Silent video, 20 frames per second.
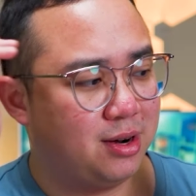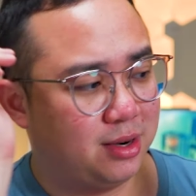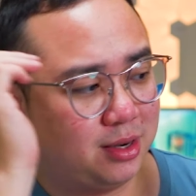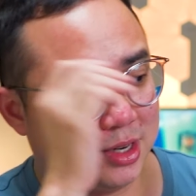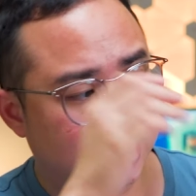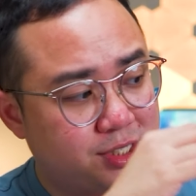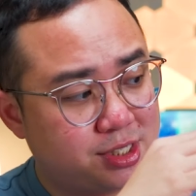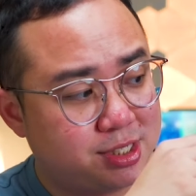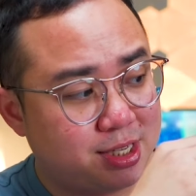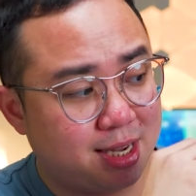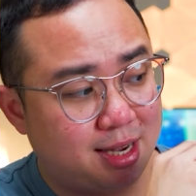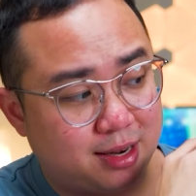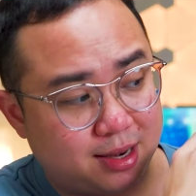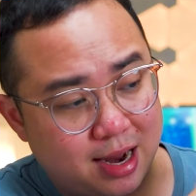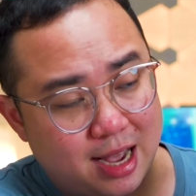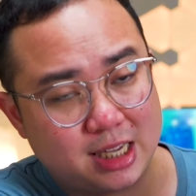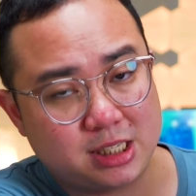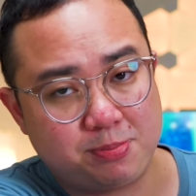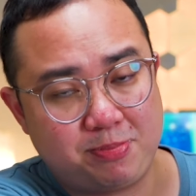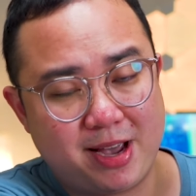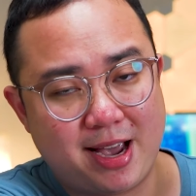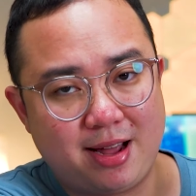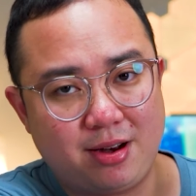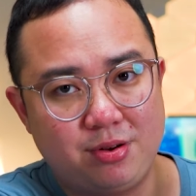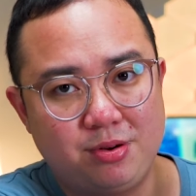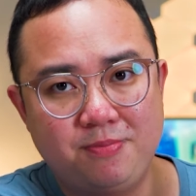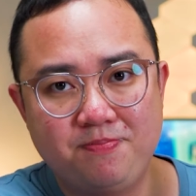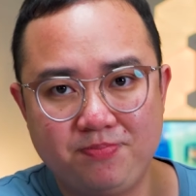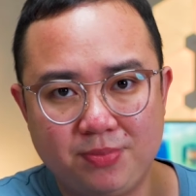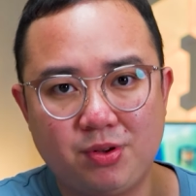This is a glass
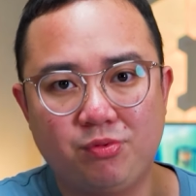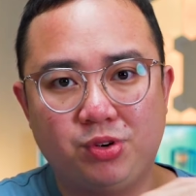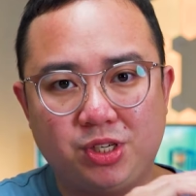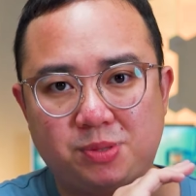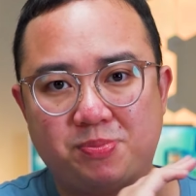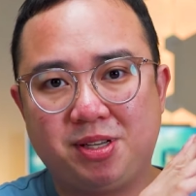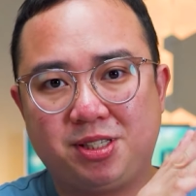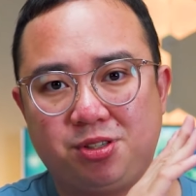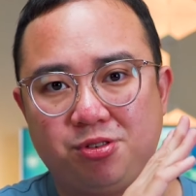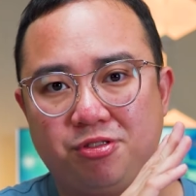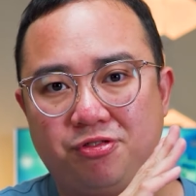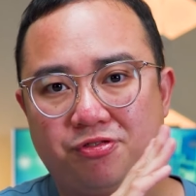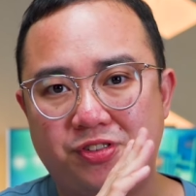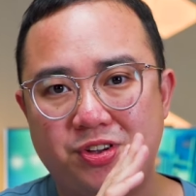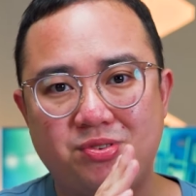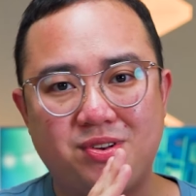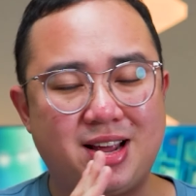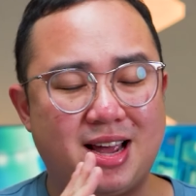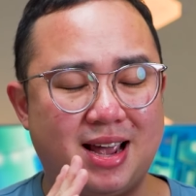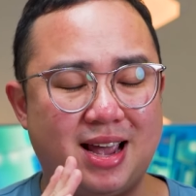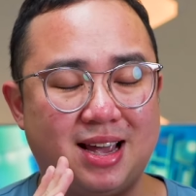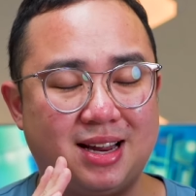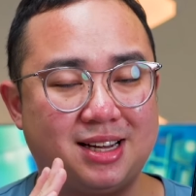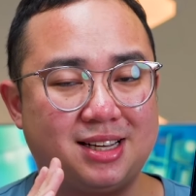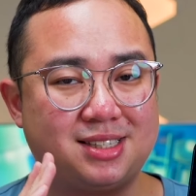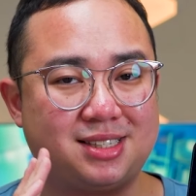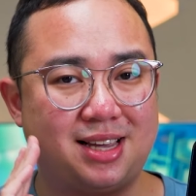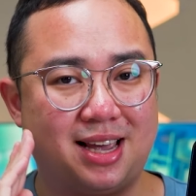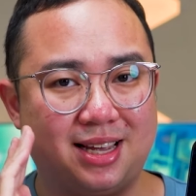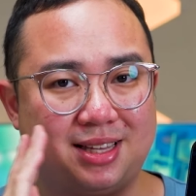panel, which makes you feel that it
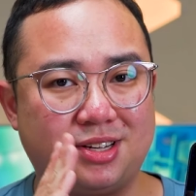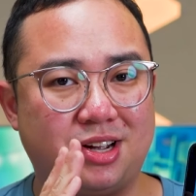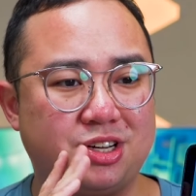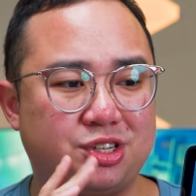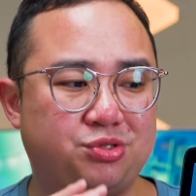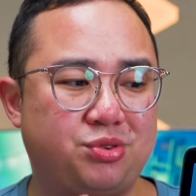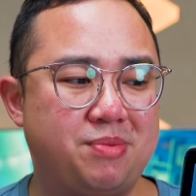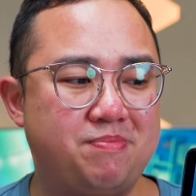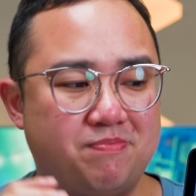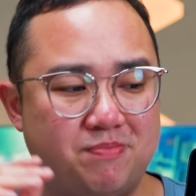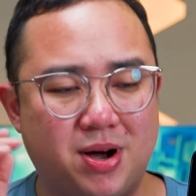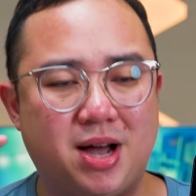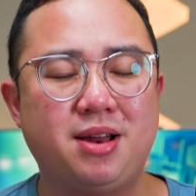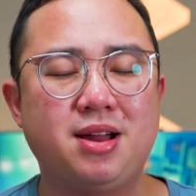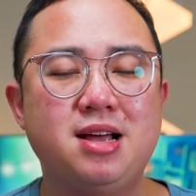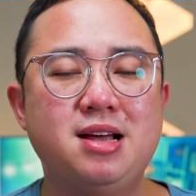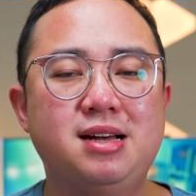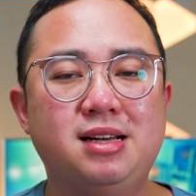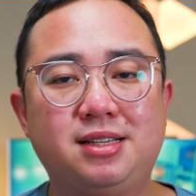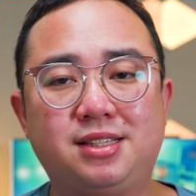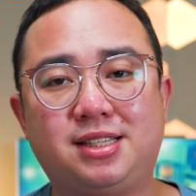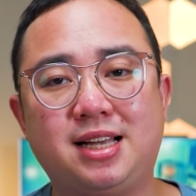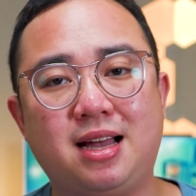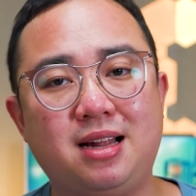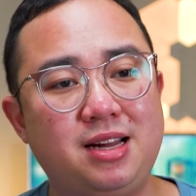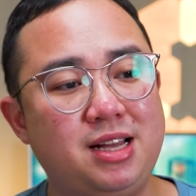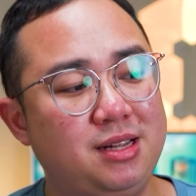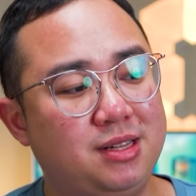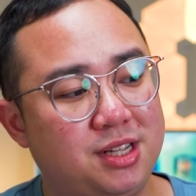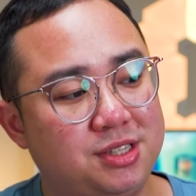is a touchscreen, but
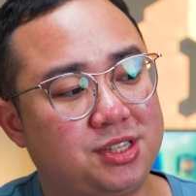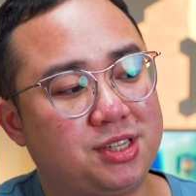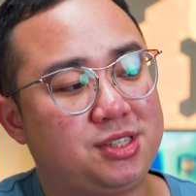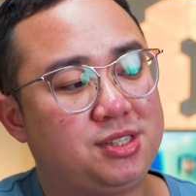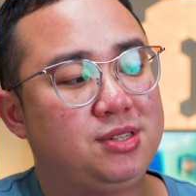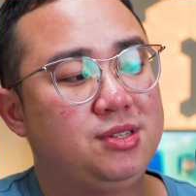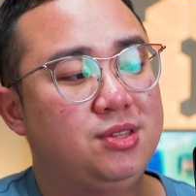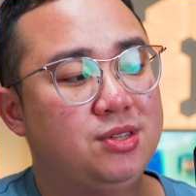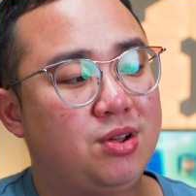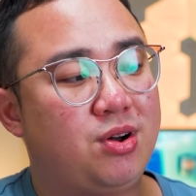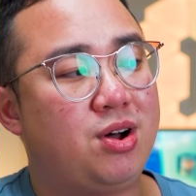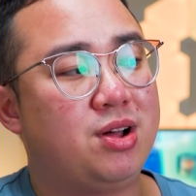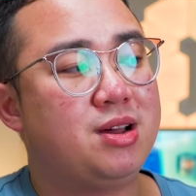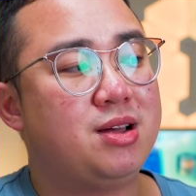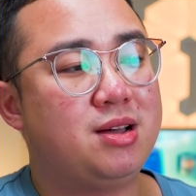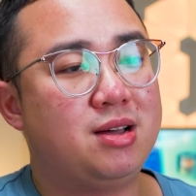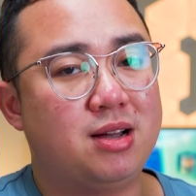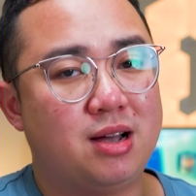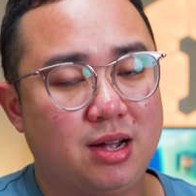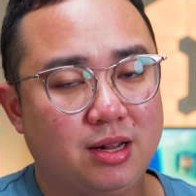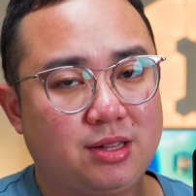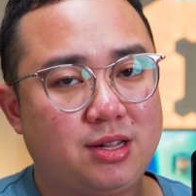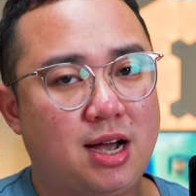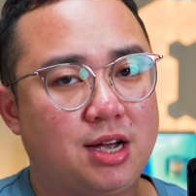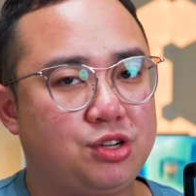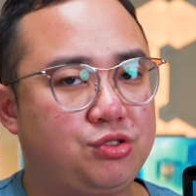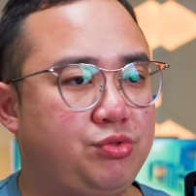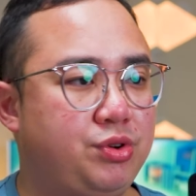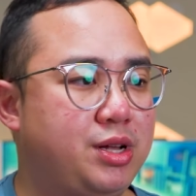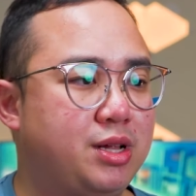sadly, this is not a
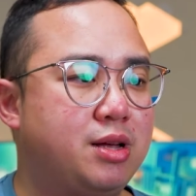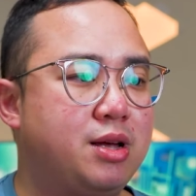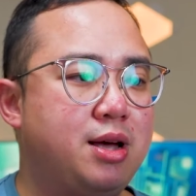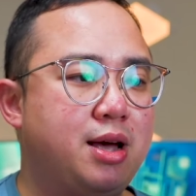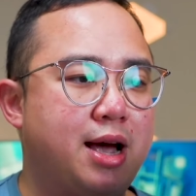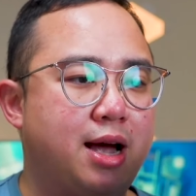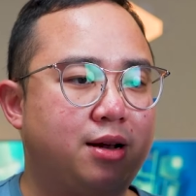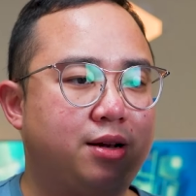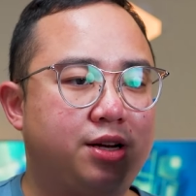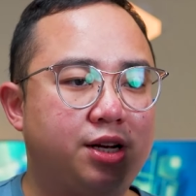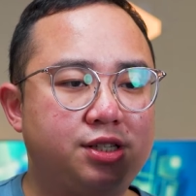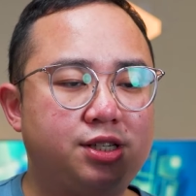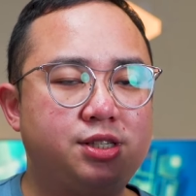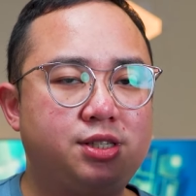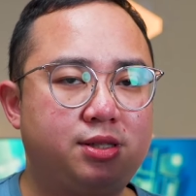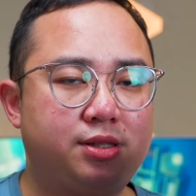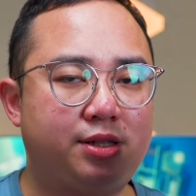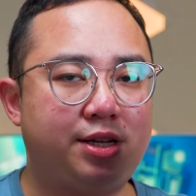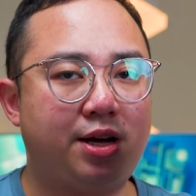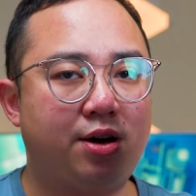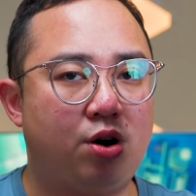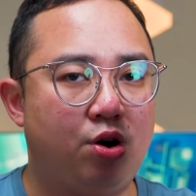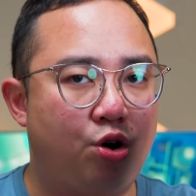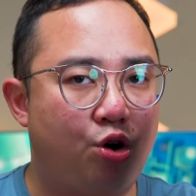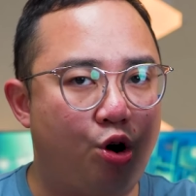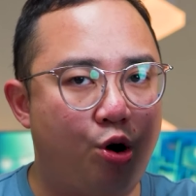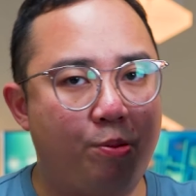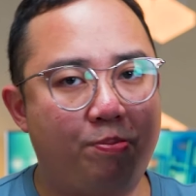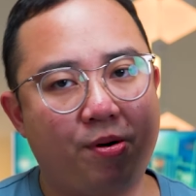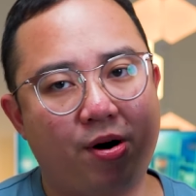touchscreen. And this is the
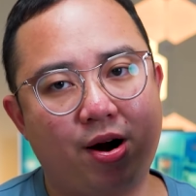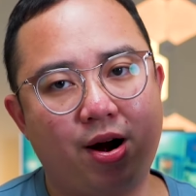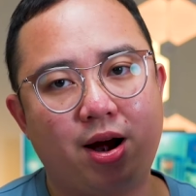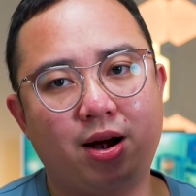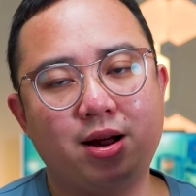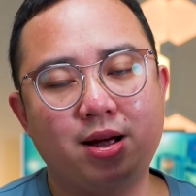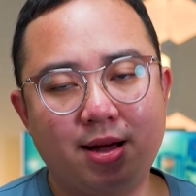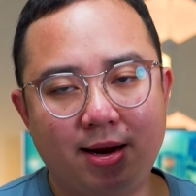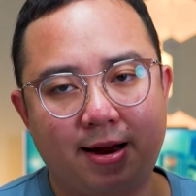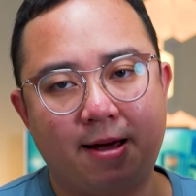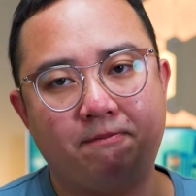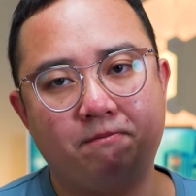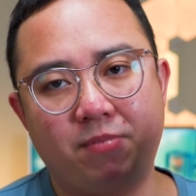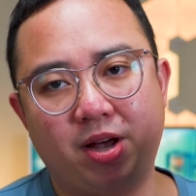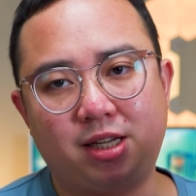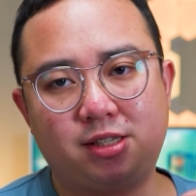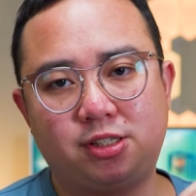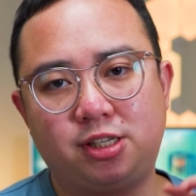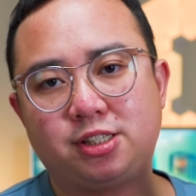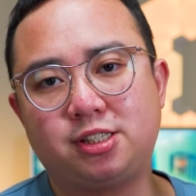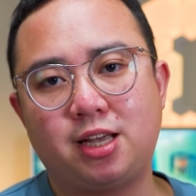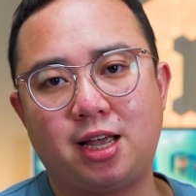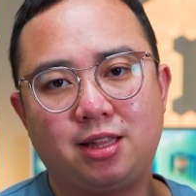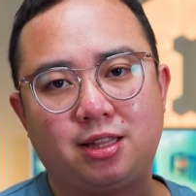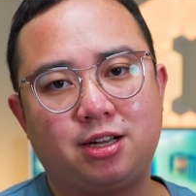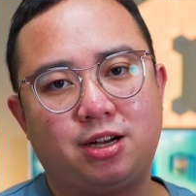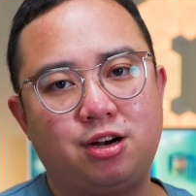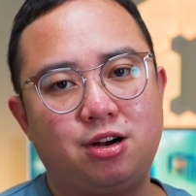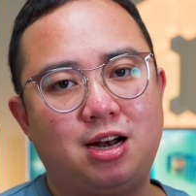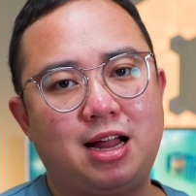whole part that makes this
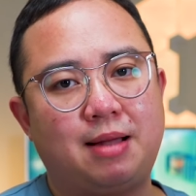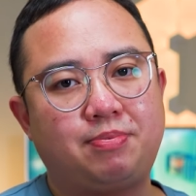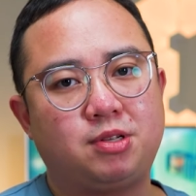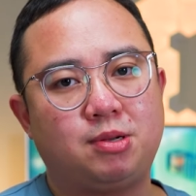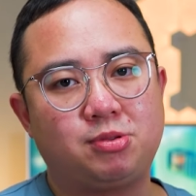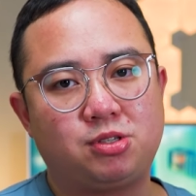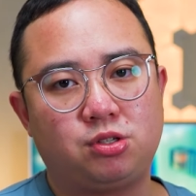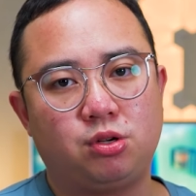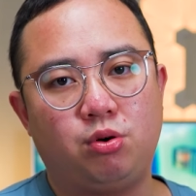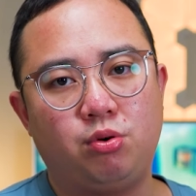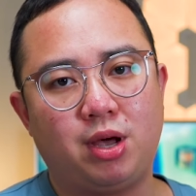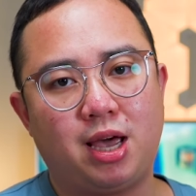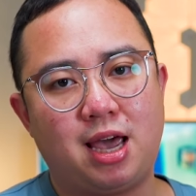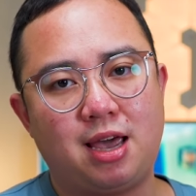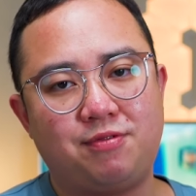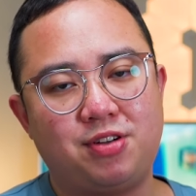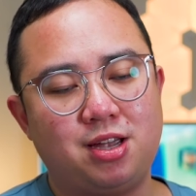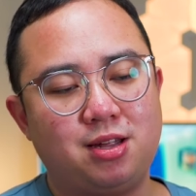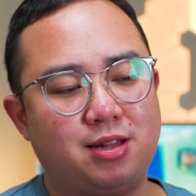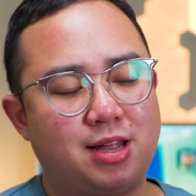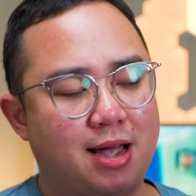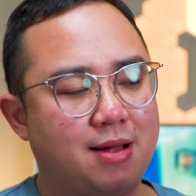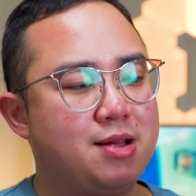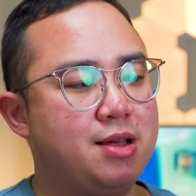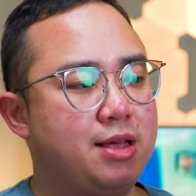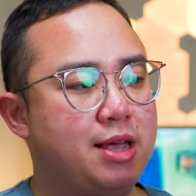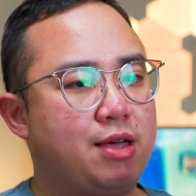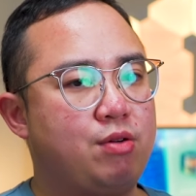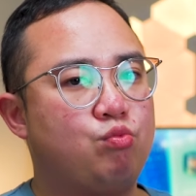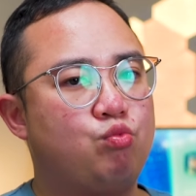entire laptop so heavy that
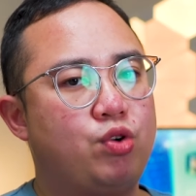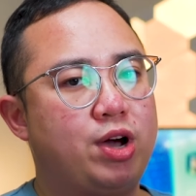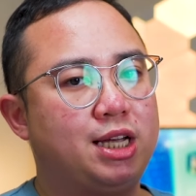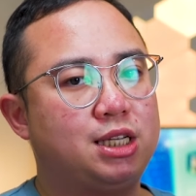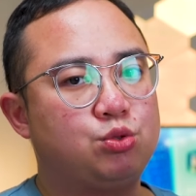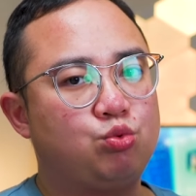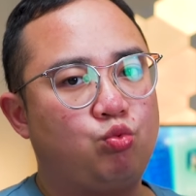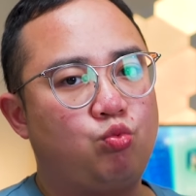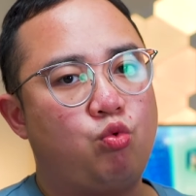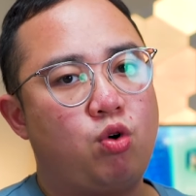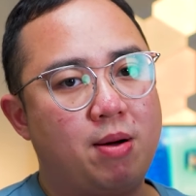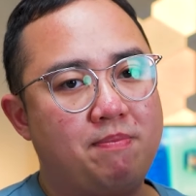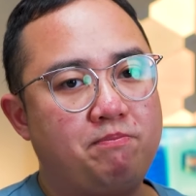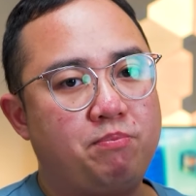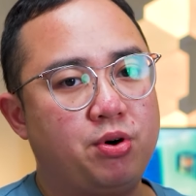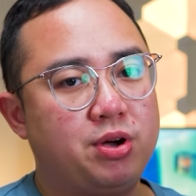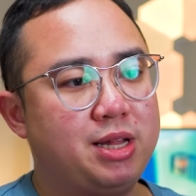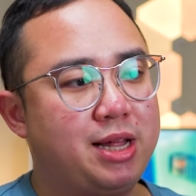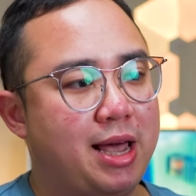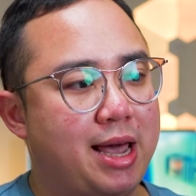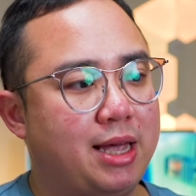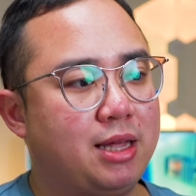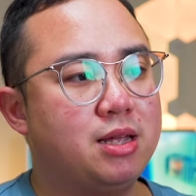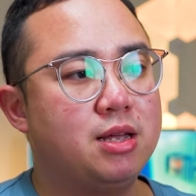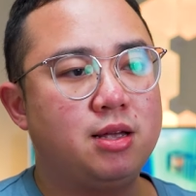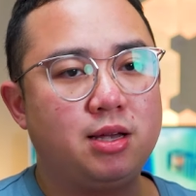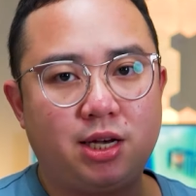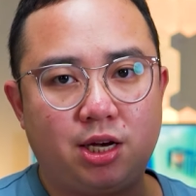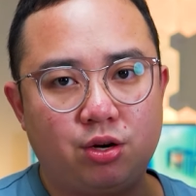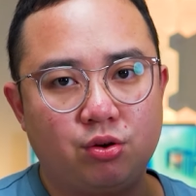it weighs
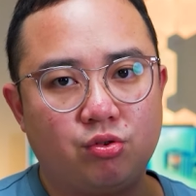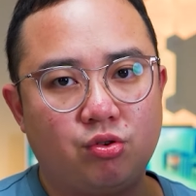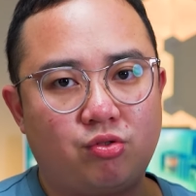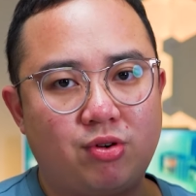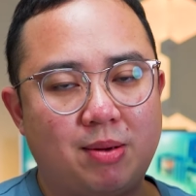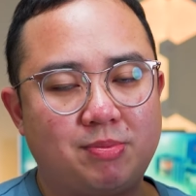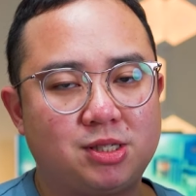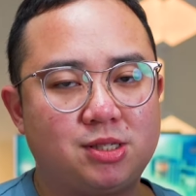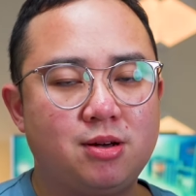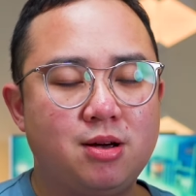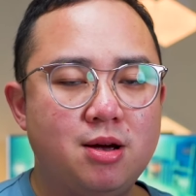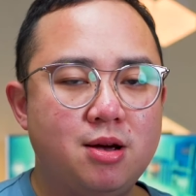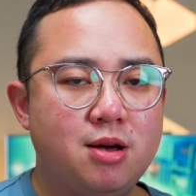1.8 kilograms.